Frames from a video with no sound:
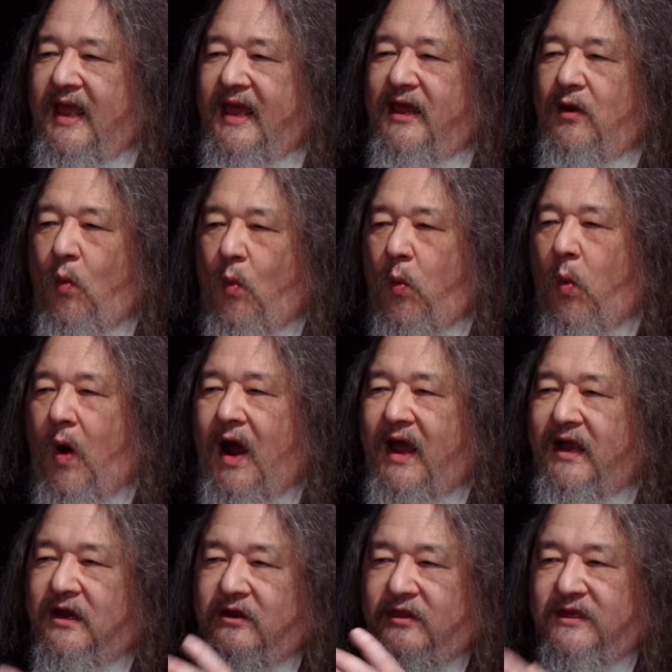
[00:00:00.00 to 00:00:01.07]
And
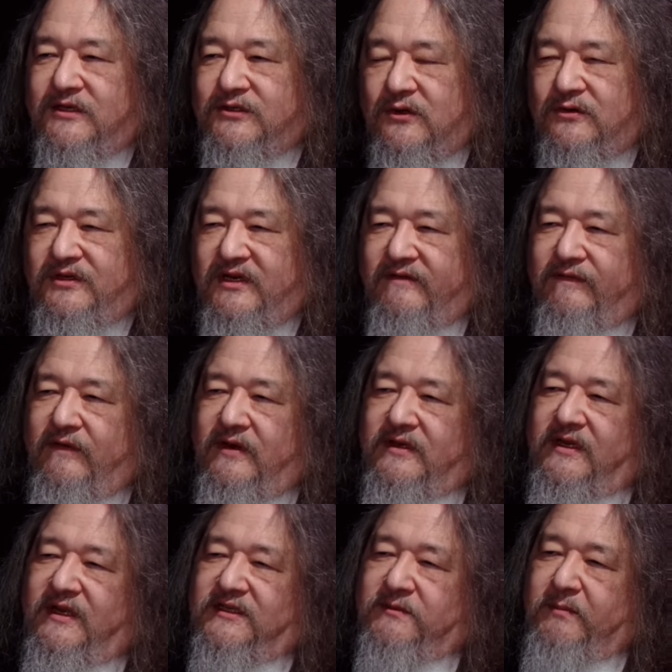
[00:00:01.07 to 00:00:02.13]
why are they so
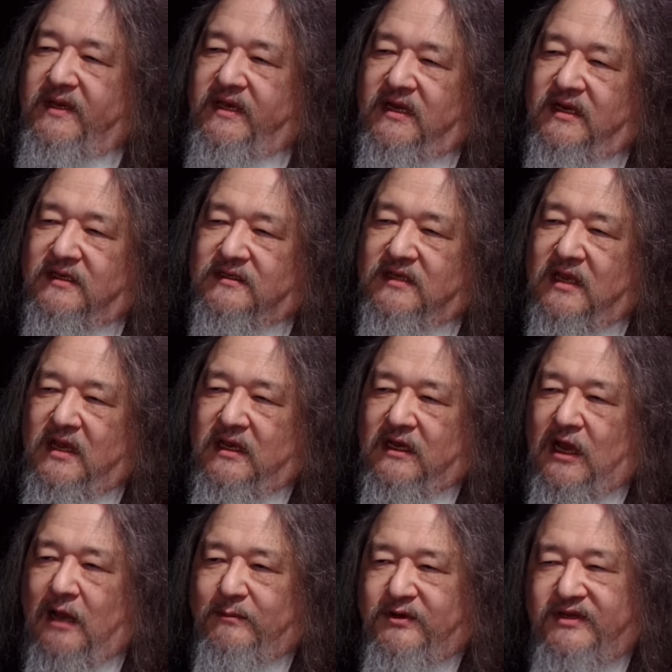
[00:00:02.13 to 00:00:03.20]
different? It's because
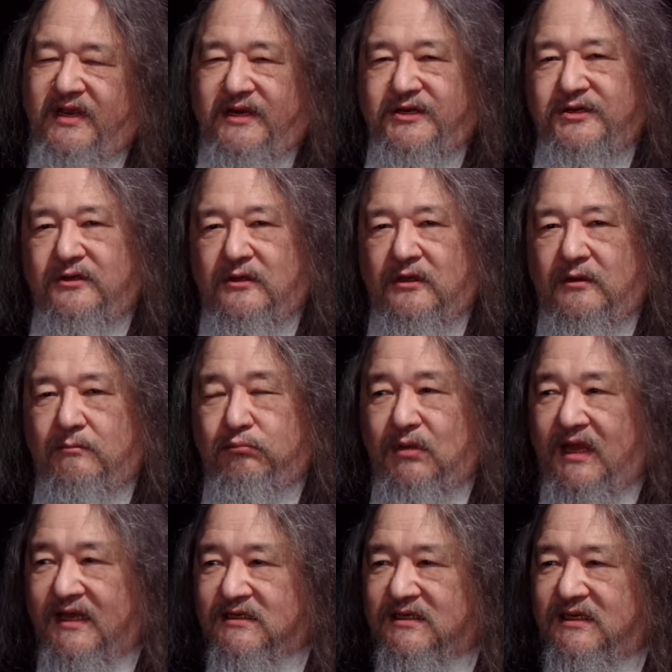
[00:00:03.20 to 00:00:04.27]
computational
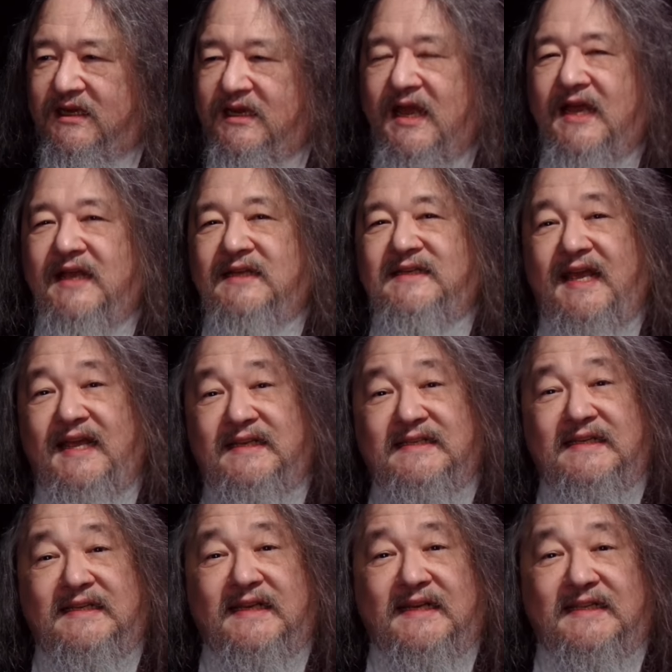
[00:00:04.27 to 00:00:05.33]
complexity
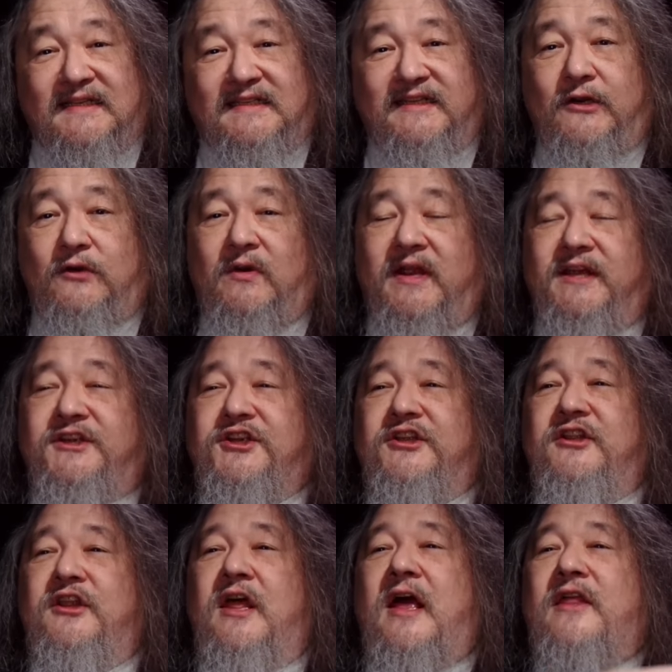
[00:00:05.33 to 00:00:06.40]
takes into
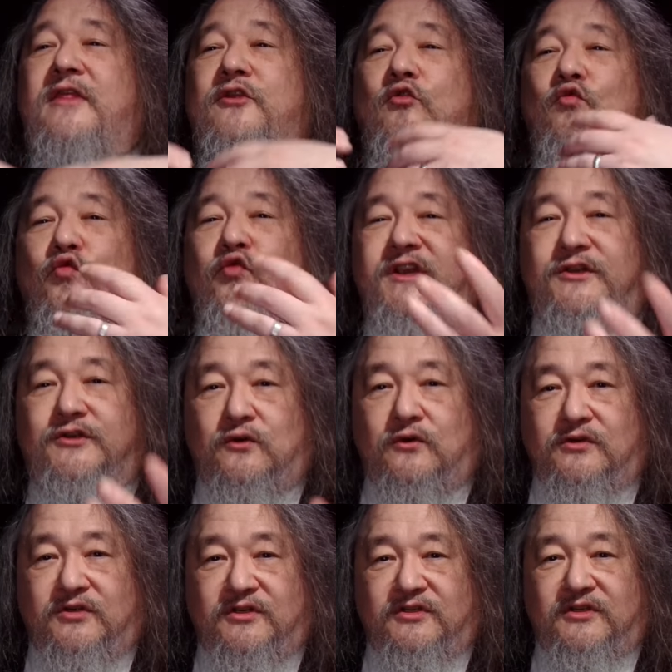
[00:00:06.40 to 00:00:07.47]
consideration the
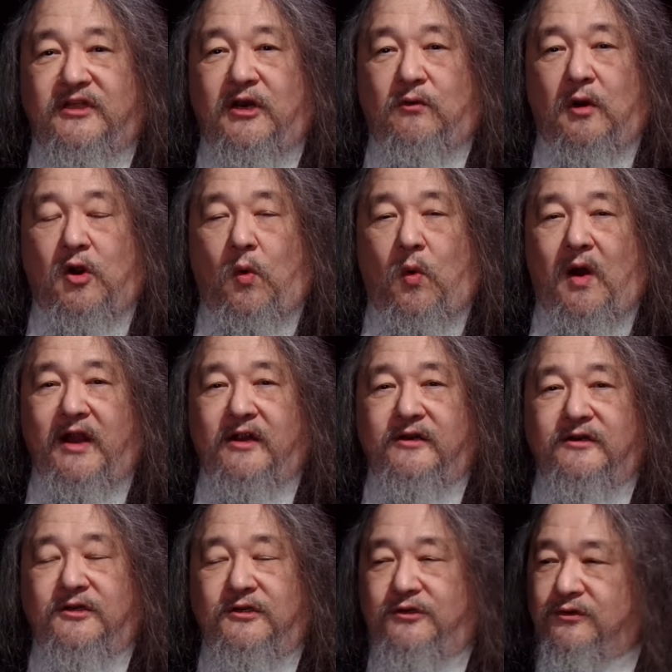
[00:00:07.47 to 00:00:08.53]
resources that are
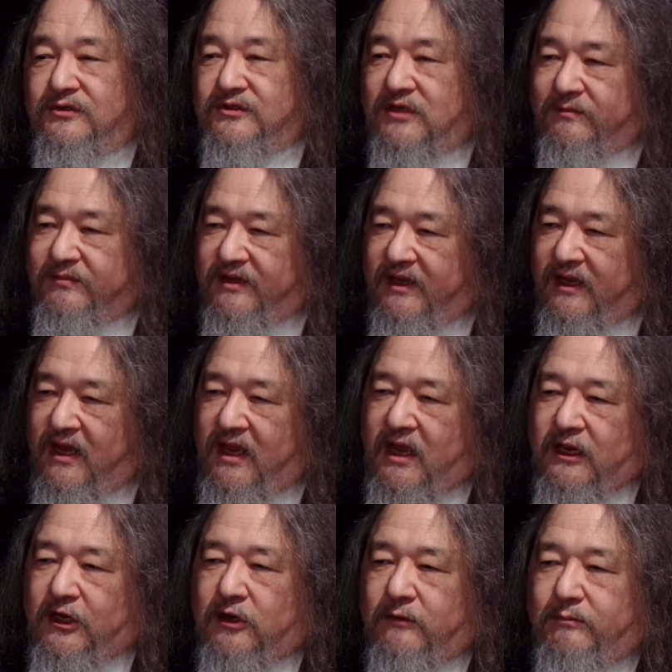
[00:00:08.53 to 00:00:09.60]
required to do something.
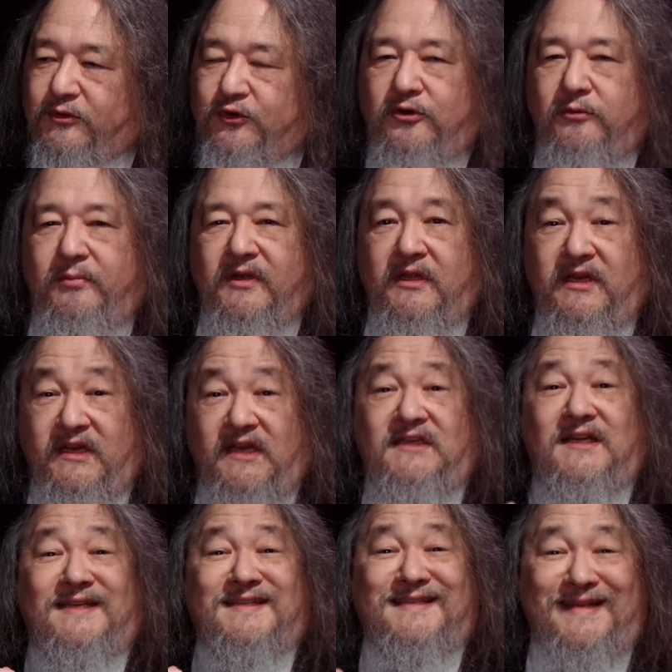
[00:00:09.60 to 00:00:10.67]
Computability
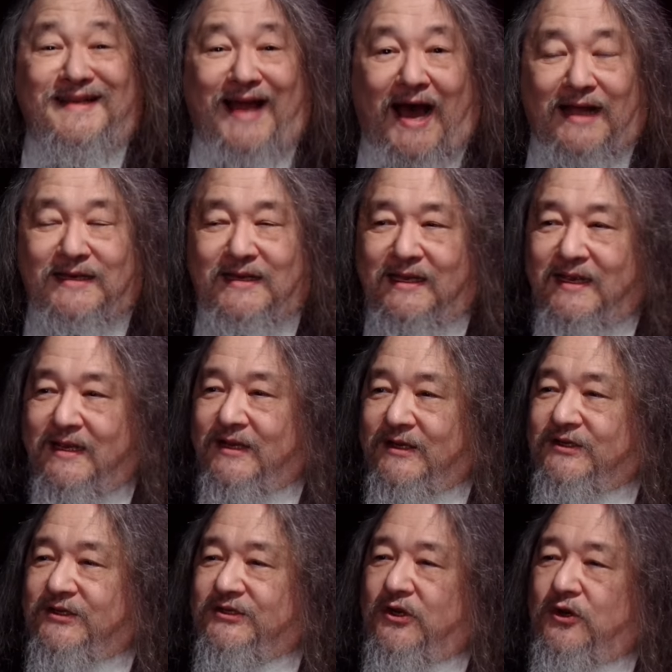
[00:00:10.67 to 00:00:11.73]
does not.
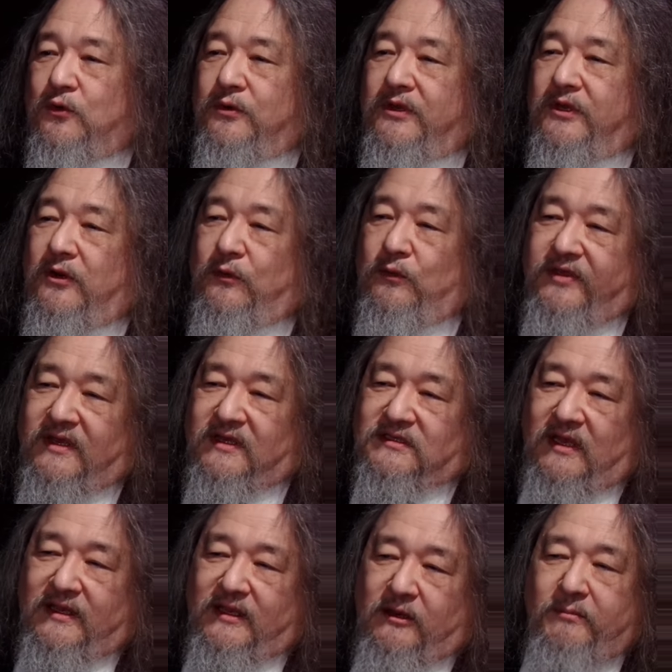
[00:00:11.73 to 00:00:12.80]
So, you know,
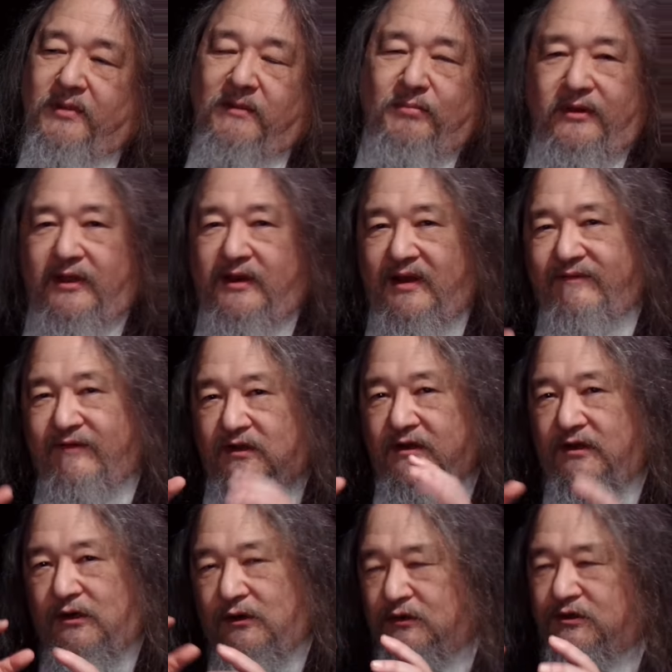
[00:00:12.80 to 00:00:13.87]
things like, you know, people that have a,
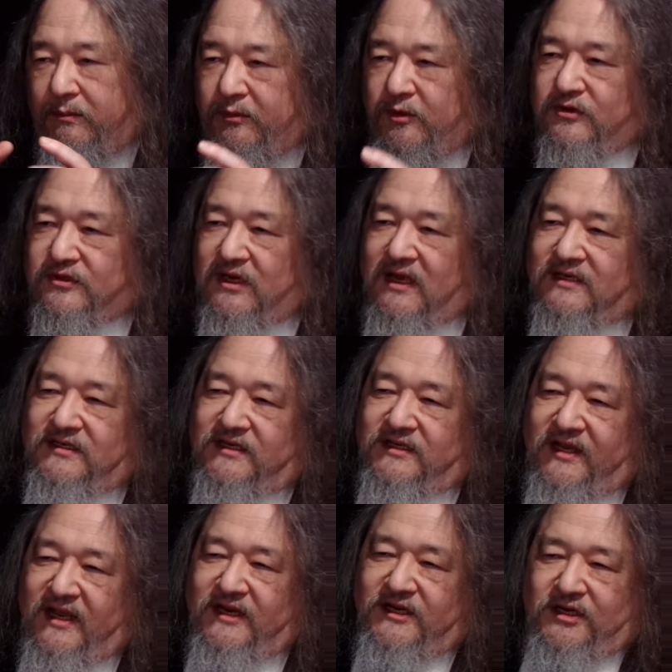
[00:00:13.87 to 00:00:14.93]
you know, computer science
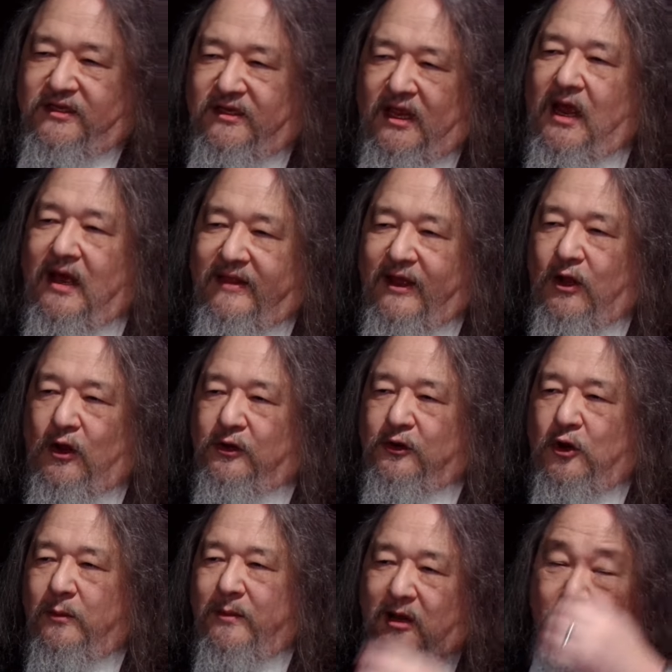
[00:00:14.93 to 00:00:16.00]
education, yeah, they all
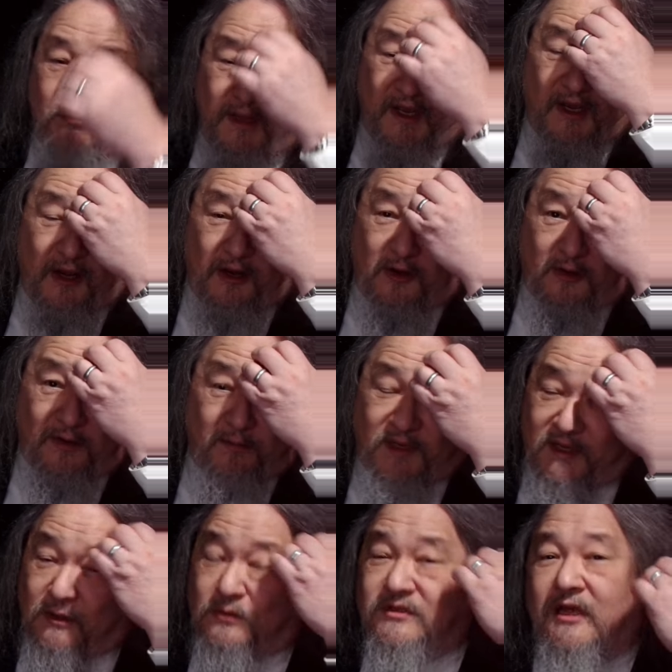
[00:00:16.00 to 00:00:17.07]
know about Big O and
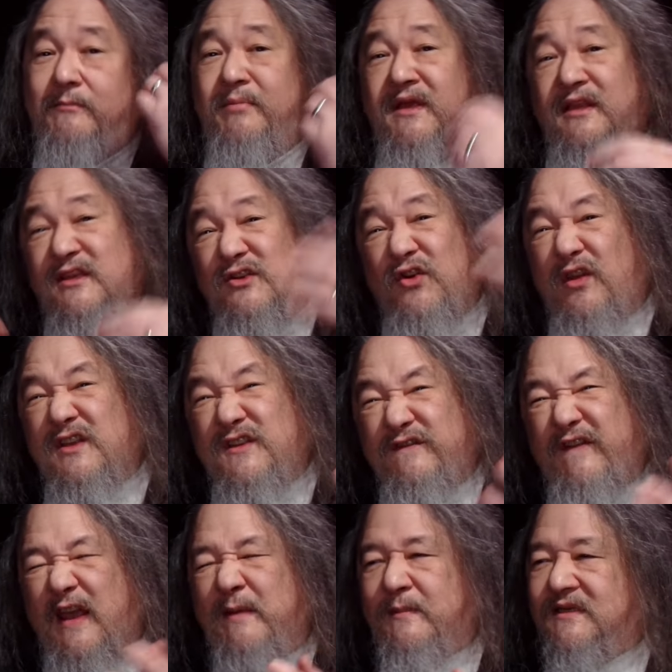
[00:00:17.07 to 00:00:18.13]
P equals NP, all these
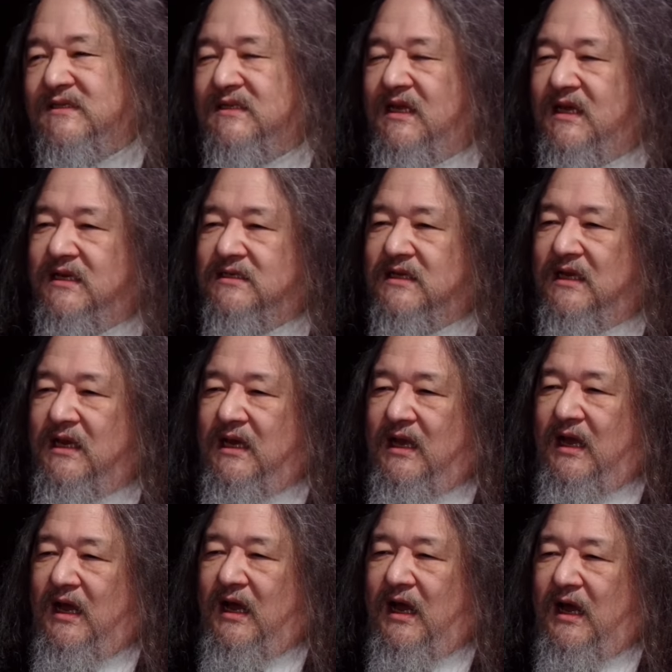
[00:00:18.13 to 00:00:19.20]
famous things.
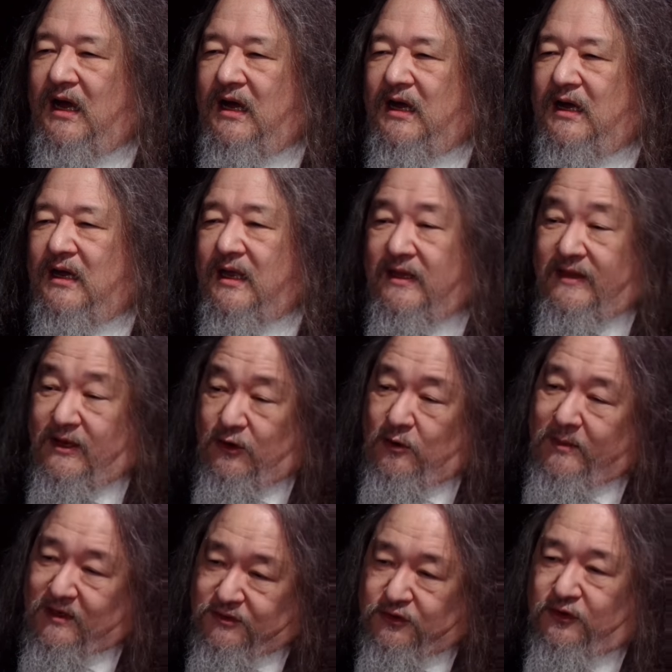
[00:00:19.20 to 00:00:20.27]
Uh, uh, and they know
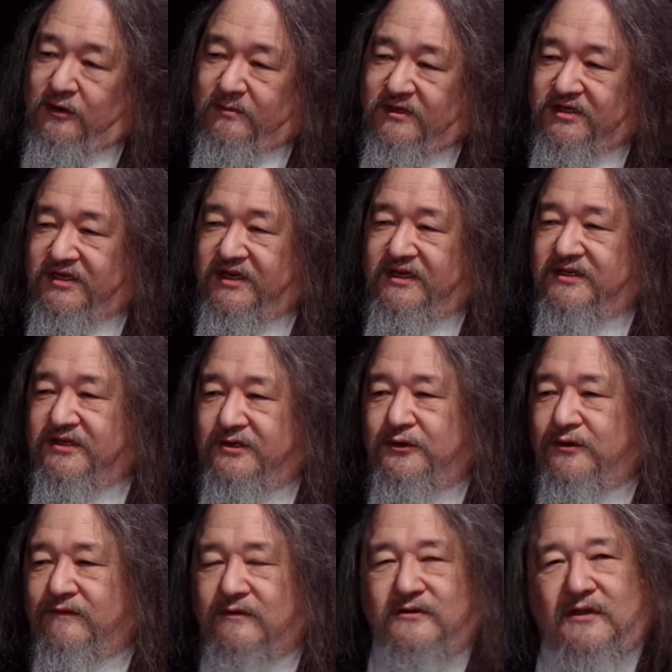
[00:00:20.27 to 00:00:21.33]
about Turing machines and
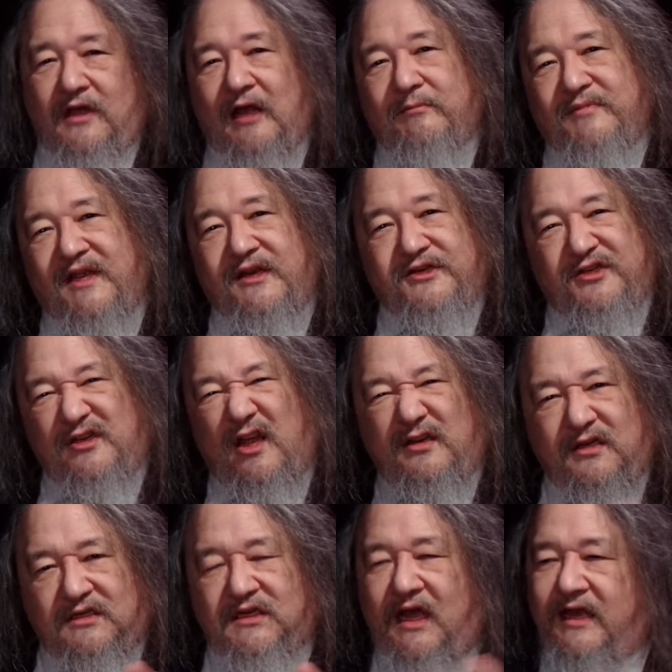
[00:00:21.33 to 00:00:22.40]
universal computation,
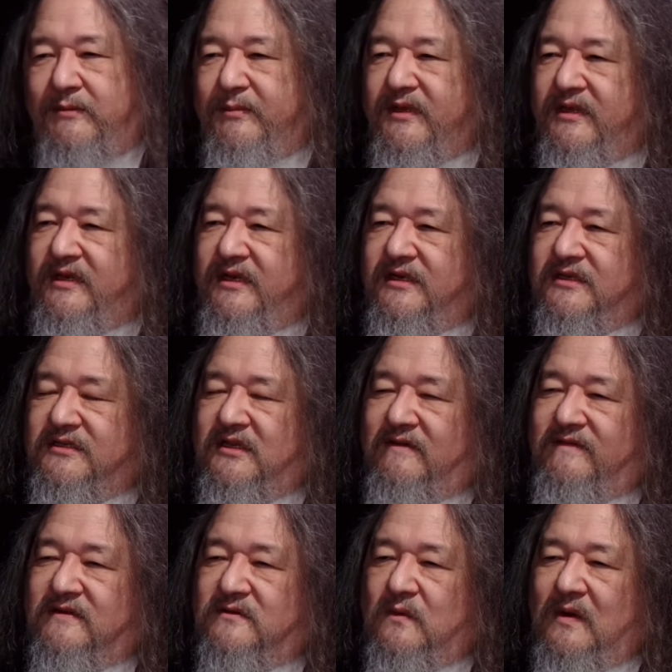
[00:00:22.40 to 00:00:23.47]
undecidability, and
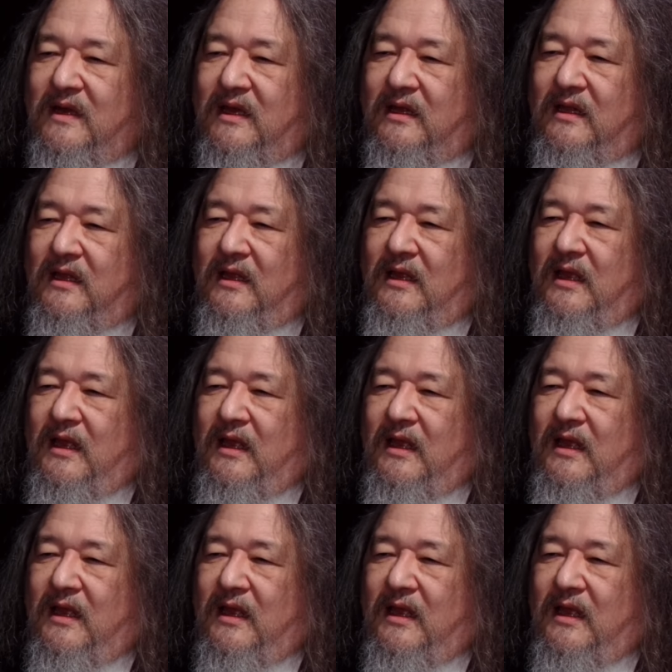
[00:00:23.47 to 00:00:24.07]
stuff as well.